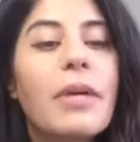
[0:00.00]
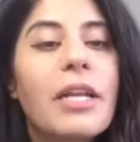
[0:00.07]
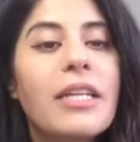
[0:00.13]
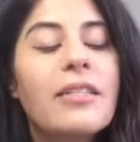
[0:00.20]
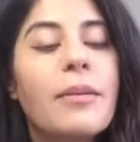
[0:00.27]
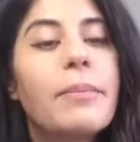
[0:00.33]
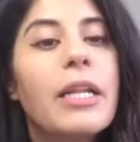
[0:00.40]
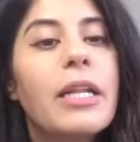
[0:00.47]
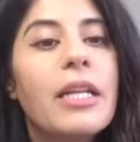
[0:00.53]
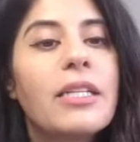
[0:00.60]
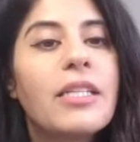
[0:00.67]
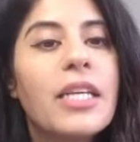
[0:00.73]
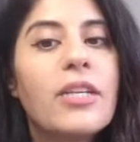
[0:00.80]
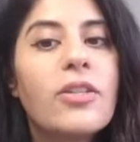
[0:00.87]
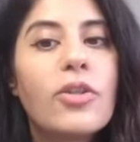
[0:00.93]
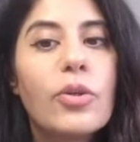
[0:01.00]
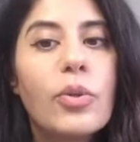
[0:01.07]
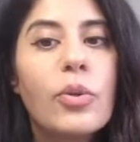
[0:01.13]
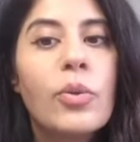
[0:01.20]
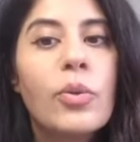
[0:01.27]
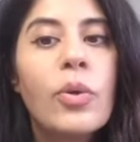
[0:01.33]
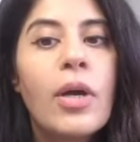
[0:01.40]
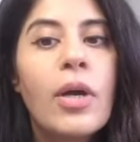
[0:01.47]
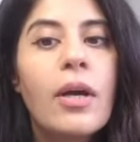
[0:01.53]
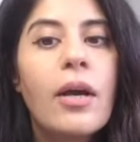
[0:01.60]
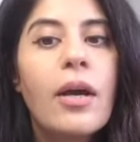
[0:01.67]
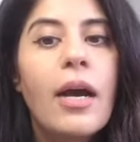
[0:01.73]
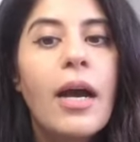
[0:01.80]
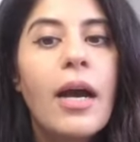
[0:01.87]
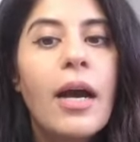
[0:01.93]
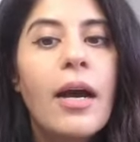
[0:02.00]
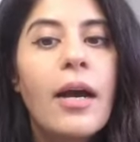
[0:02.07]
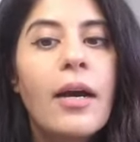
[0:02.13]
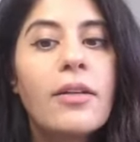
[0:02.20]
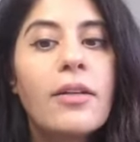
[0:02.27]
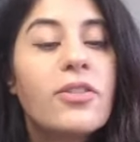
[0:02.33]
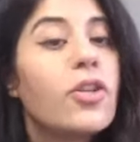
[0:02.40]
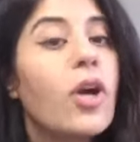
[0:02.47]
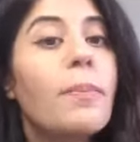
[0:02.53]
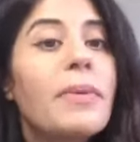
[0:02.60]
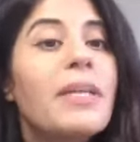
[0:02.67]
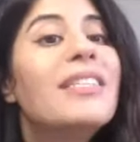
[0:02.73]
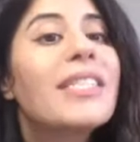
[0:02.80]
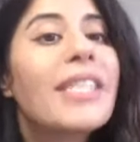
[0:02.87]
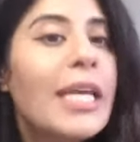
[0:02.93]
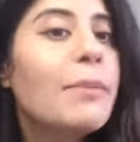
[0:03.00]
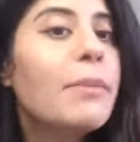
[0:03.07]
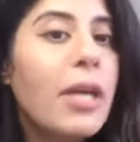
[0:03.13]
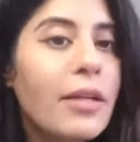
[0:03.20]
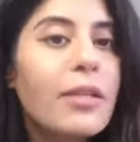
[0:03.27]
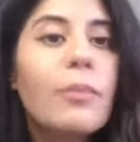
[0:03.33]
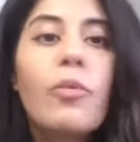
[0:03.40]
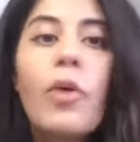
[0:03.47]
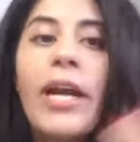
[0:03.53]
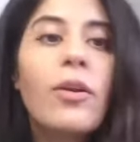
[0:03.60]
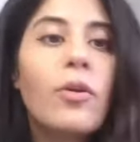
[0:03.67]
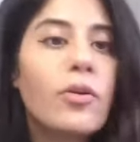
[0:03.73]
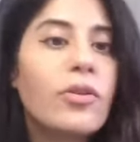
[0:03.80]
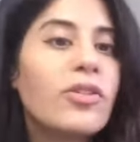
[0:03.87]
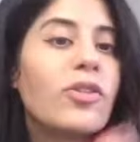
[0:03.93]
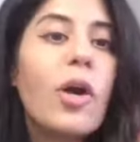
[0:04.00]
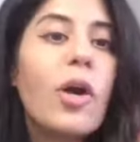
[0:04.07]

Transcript: but its ability to stop ischemia in the brain, or